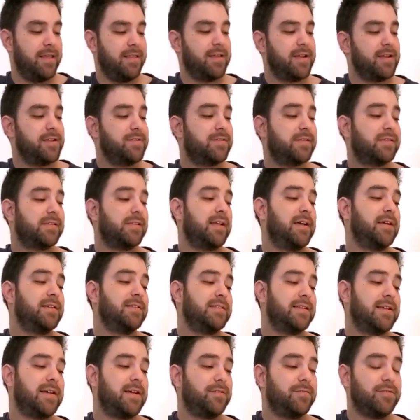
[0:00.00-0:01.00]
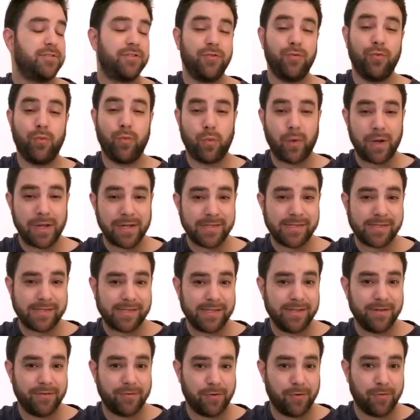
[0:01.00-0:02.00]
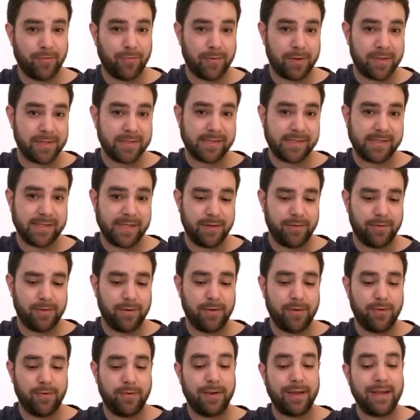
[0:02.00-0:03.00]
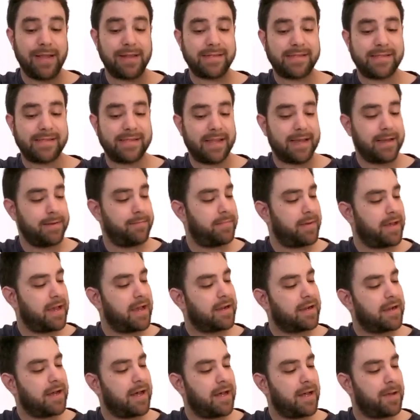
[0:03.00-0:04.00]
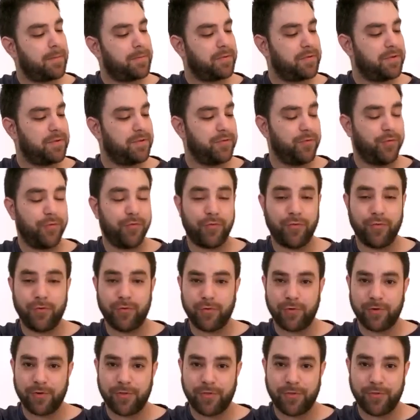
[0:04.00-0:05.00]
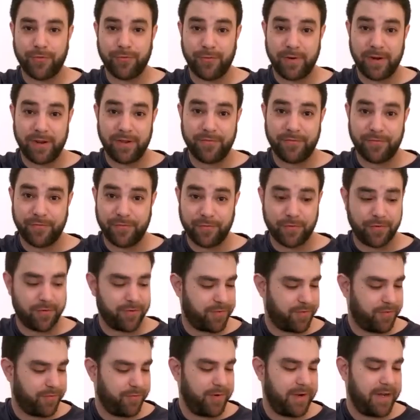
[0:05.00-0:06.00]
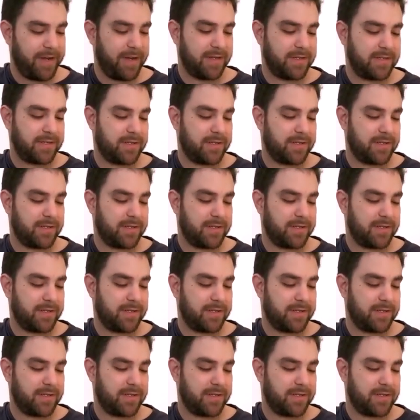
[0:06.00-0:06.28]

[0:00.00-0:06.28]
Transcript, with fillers: Then you slide down to one, zero, one, zero, and slide back up to four, three, four, three.